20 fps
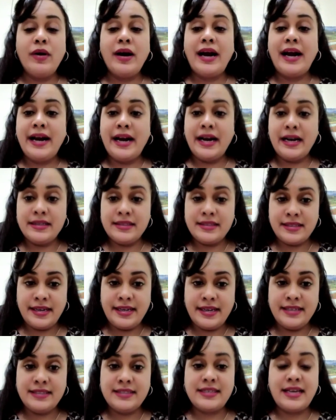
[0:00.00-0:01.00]
our
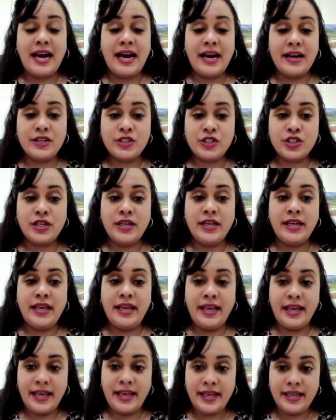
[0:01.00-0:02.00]
athletes
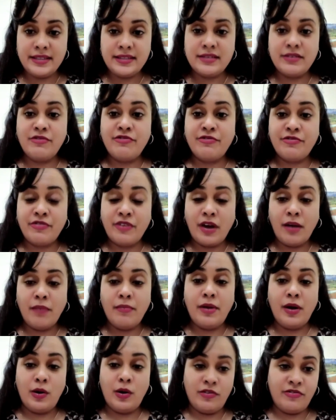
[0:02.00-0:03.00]
actually eat
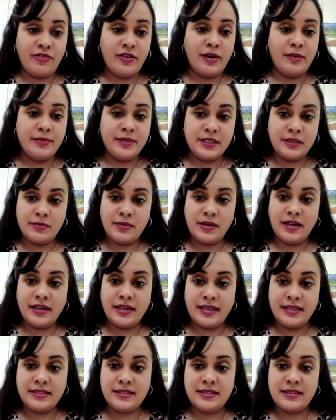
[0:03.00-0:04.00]
from our farmers
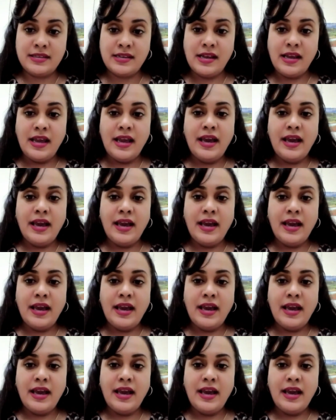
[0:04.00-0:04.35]
markets,